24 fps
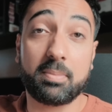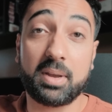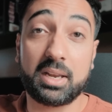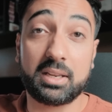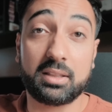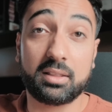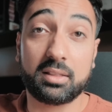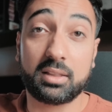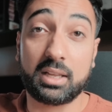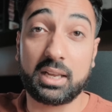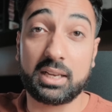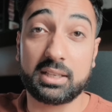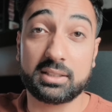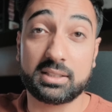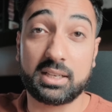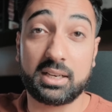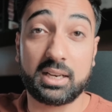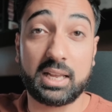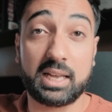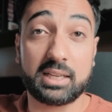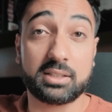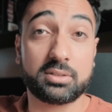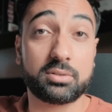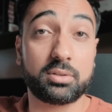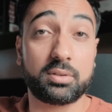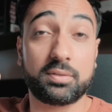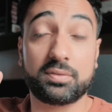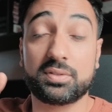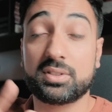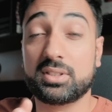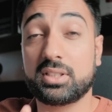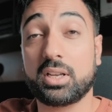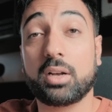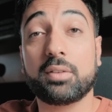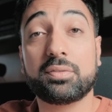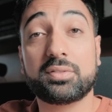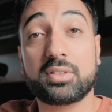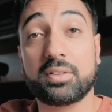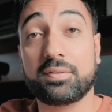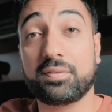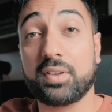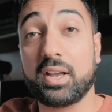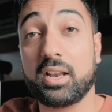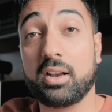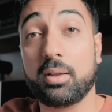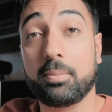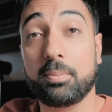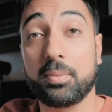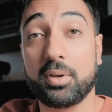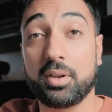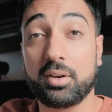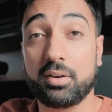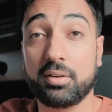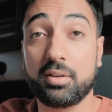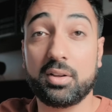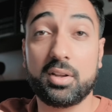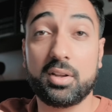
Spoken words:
main things, and that's sort of self-development,